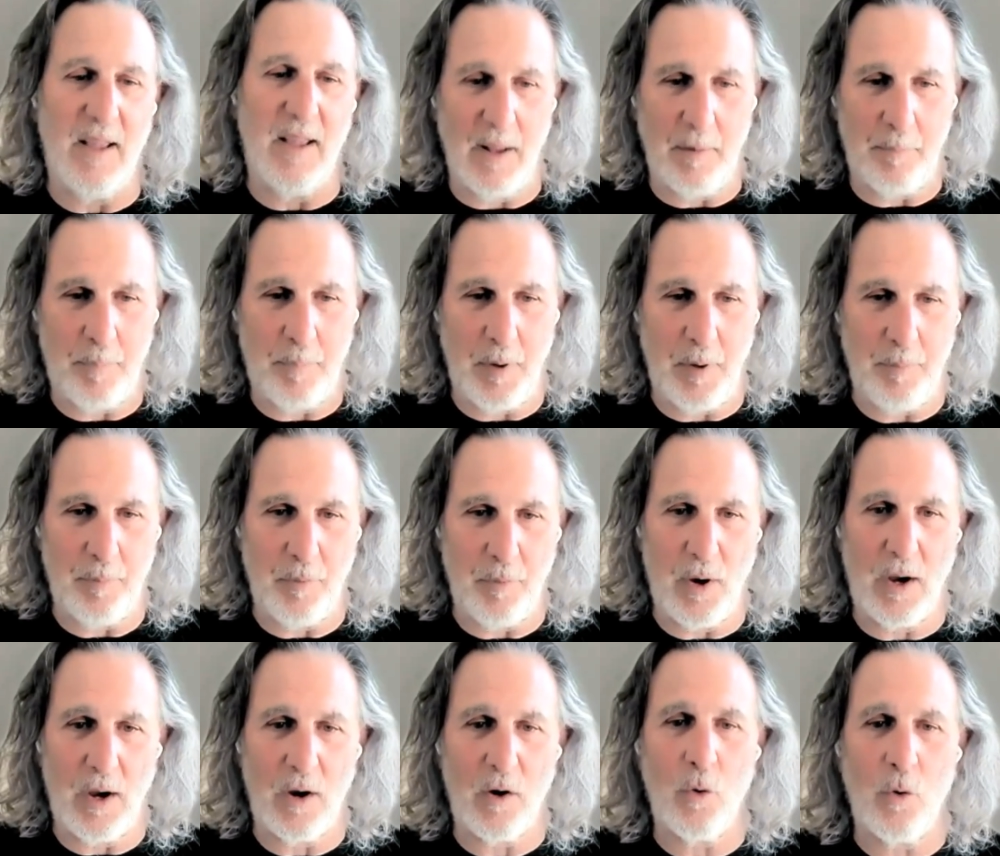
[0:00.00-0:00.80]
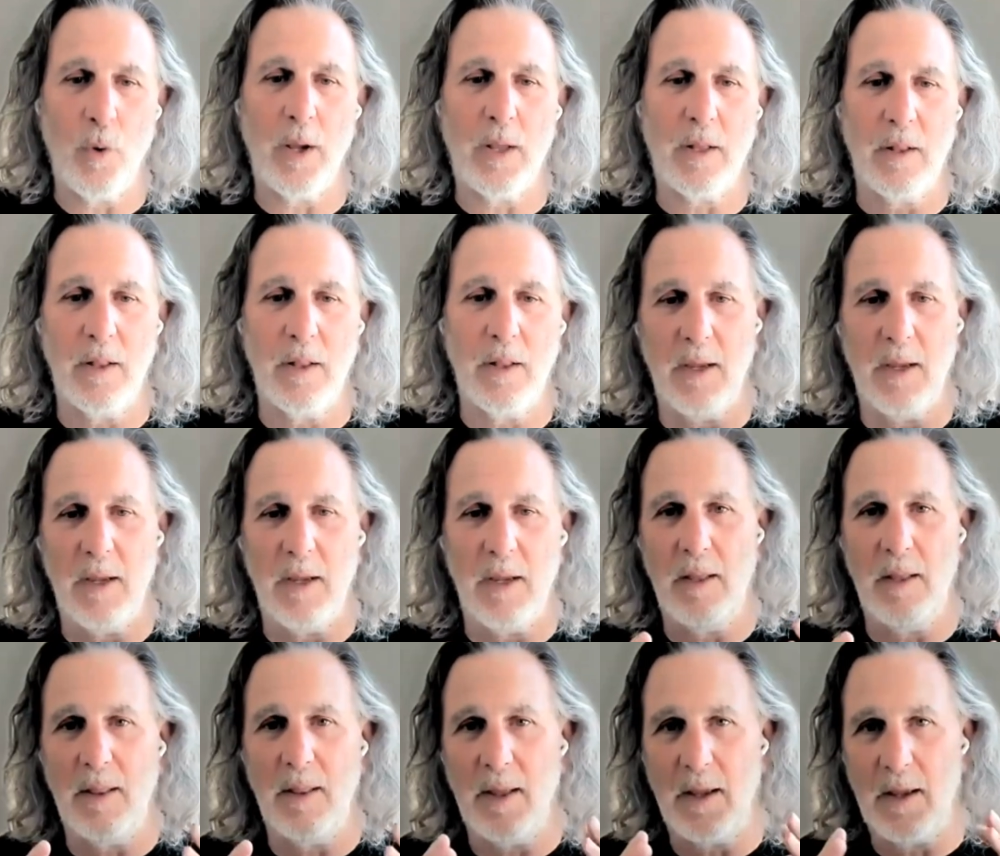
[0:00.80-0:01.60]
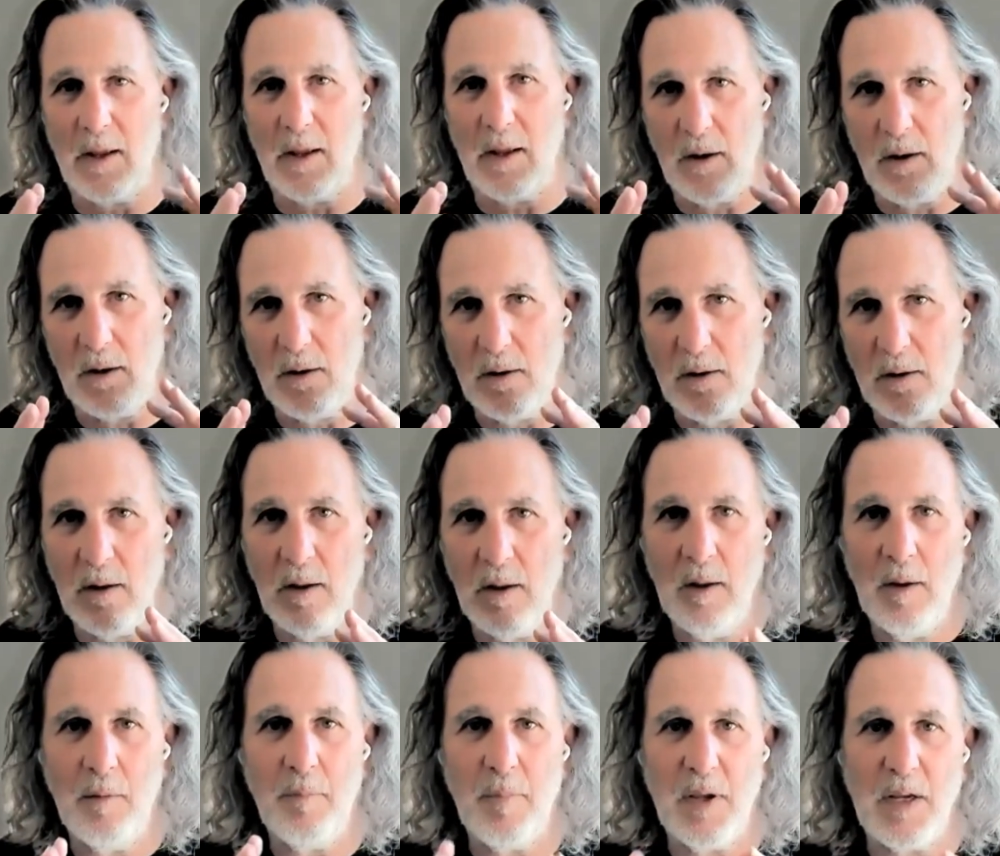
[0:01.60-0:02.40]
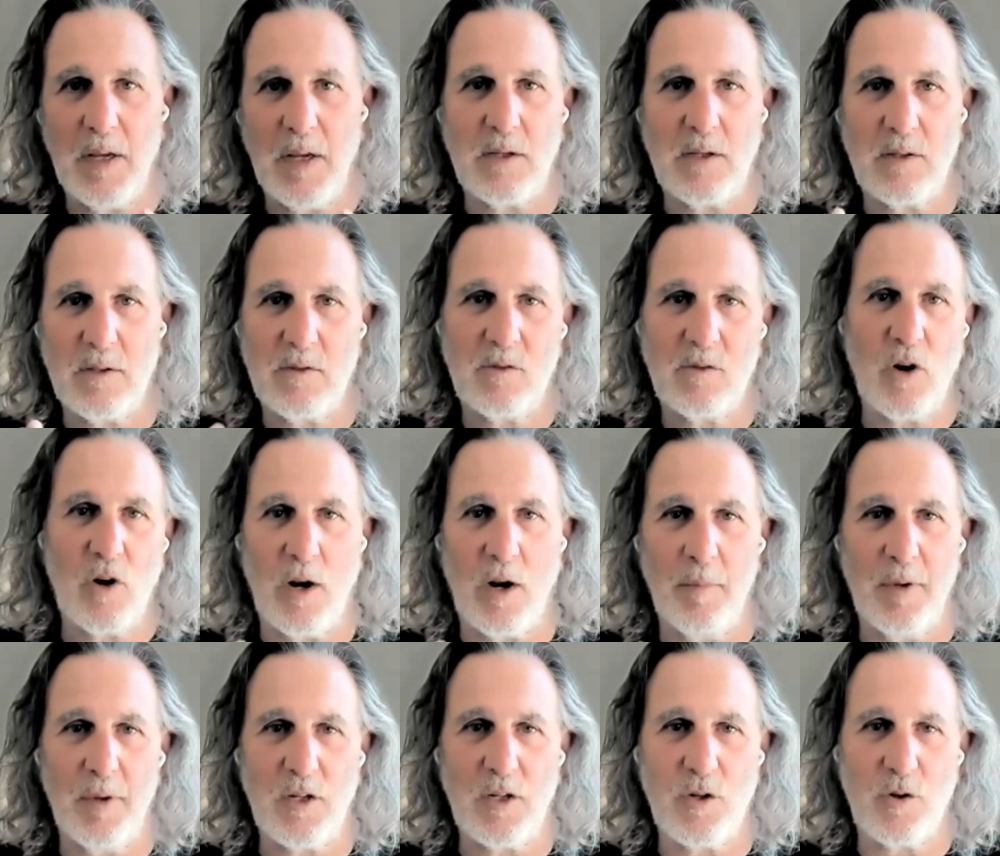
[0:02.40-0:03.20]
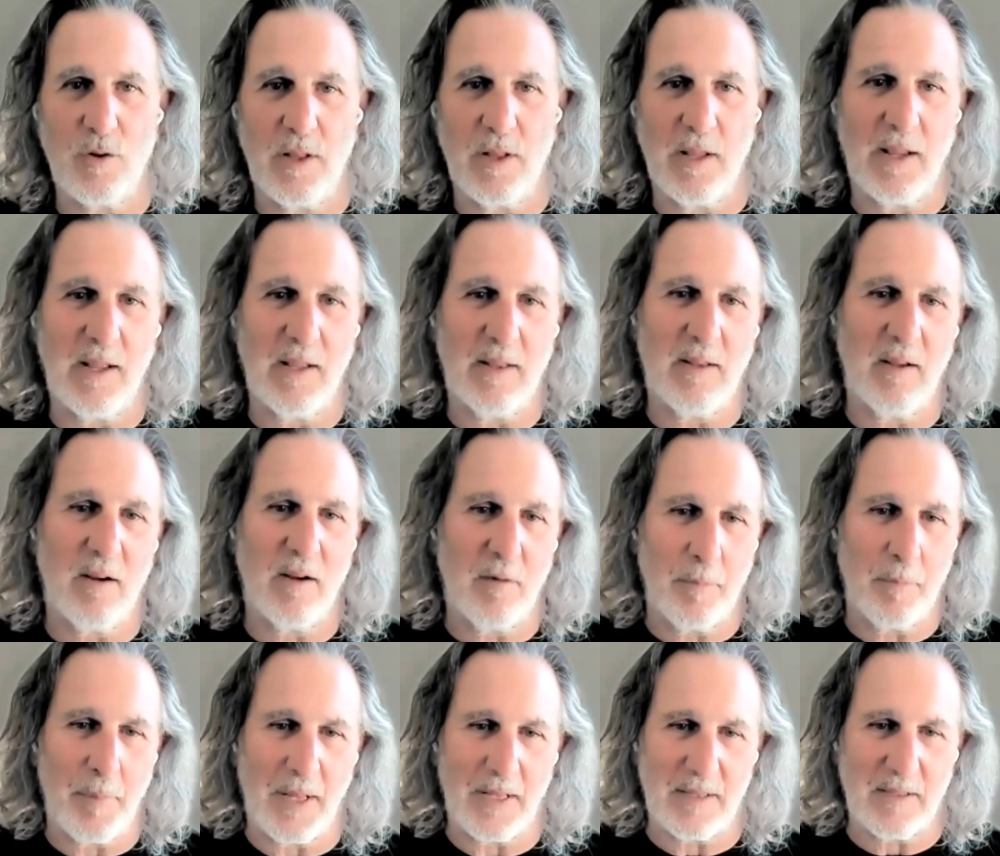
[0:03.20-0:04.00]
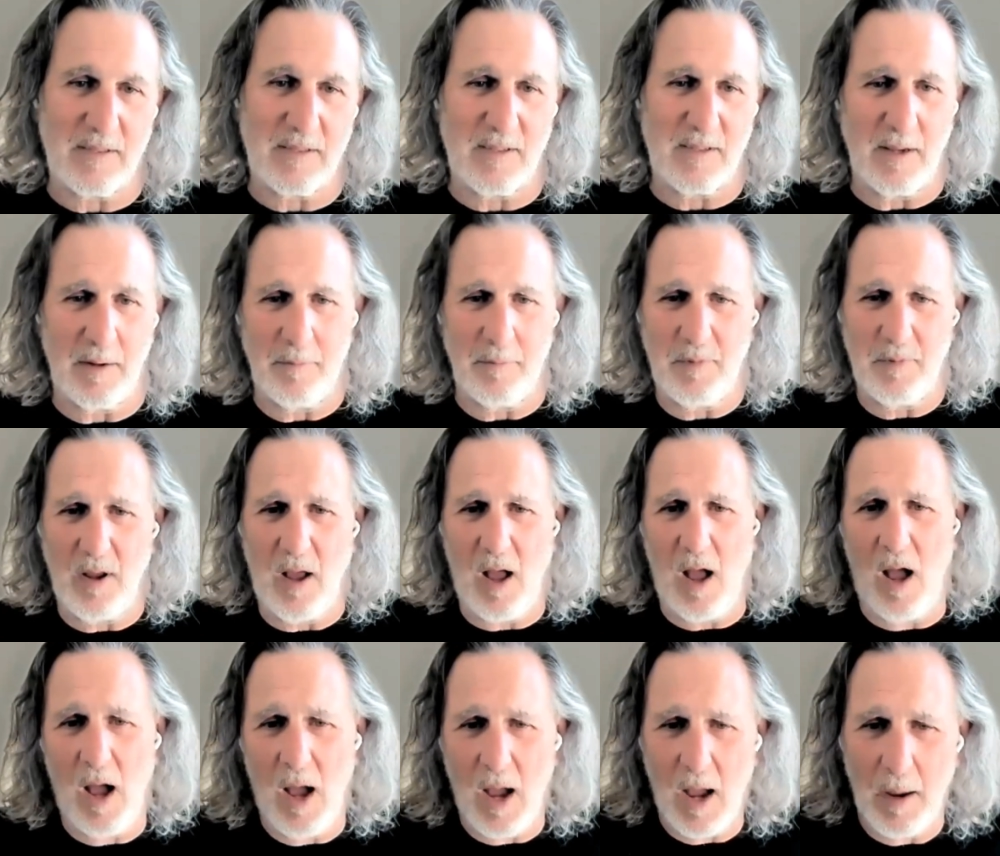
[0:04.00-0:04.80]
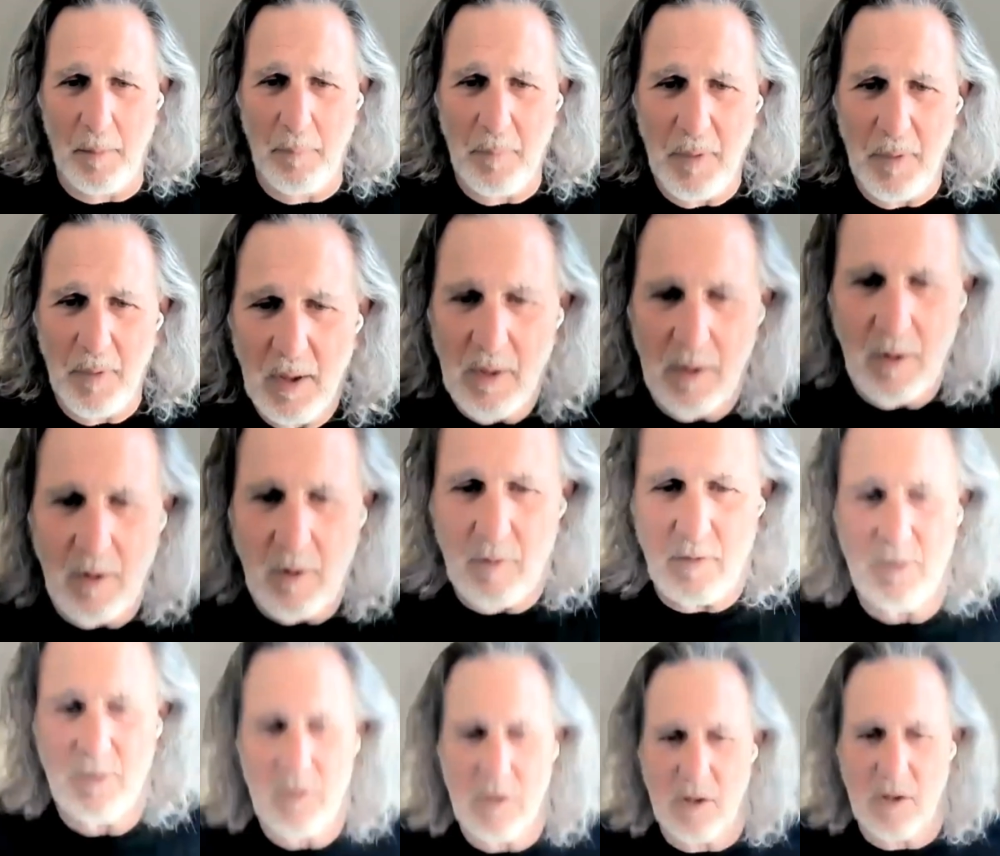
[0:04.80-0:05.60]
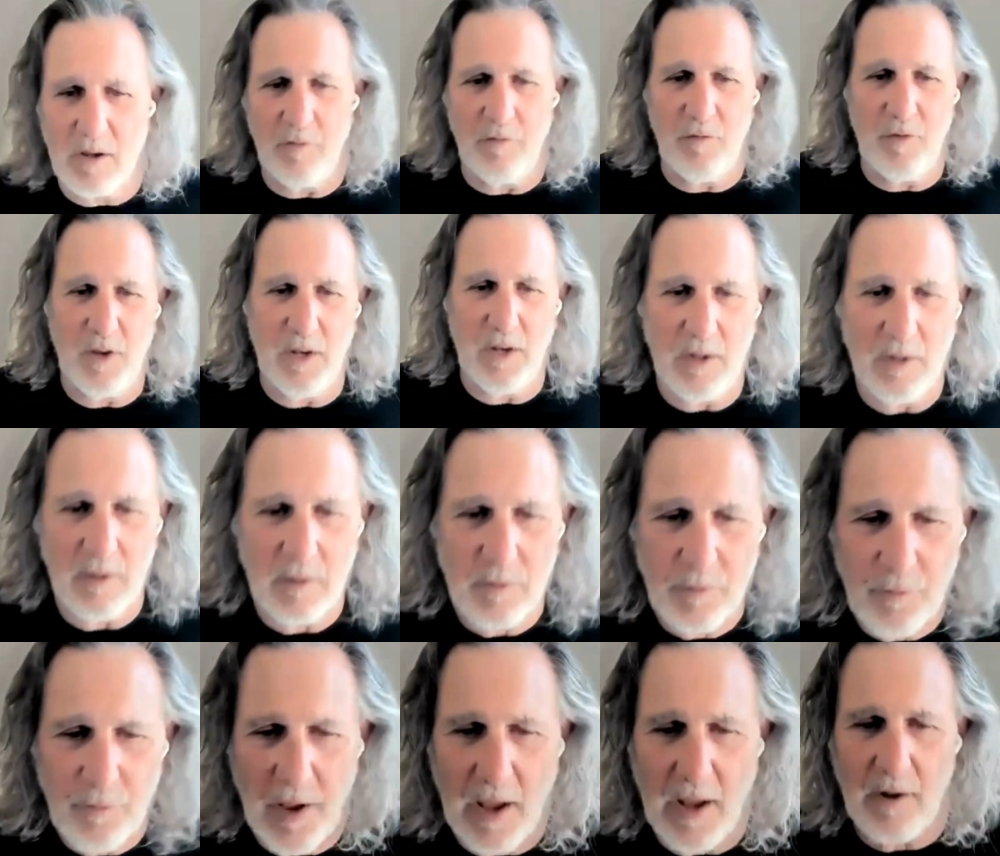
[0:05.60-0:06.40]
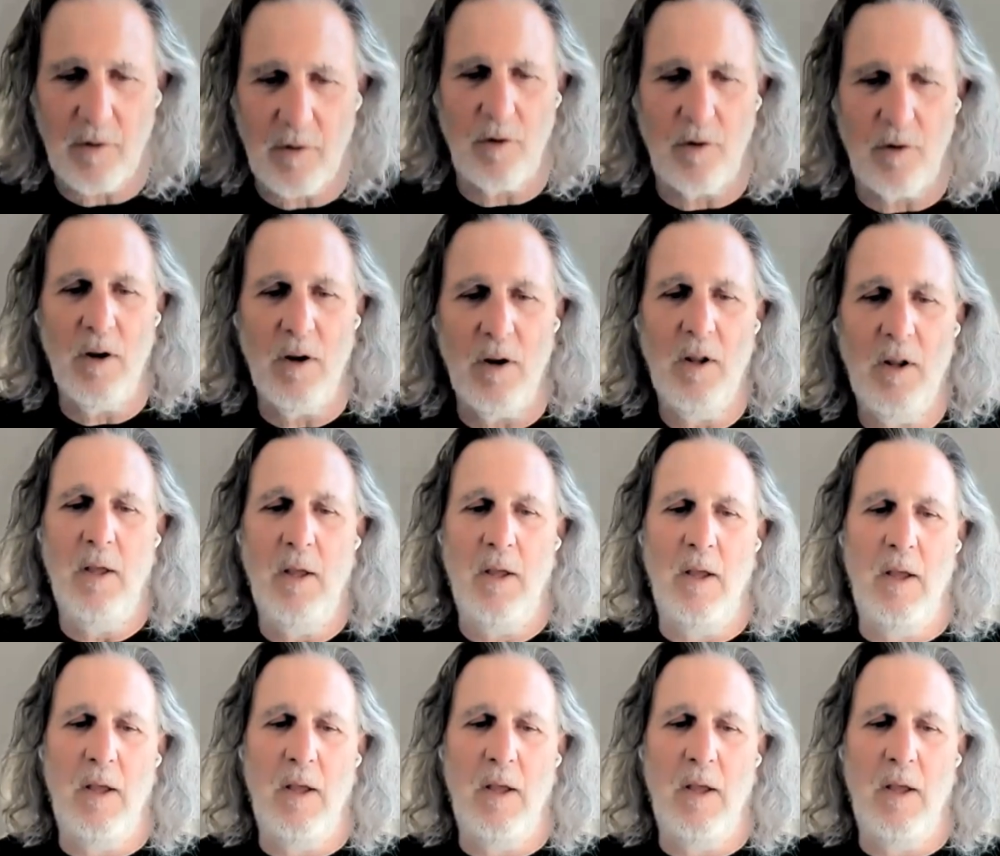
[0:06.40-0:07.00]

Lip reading: They can get people out quickly. They can try to make sure they get there about the same time. It's a convenience factor.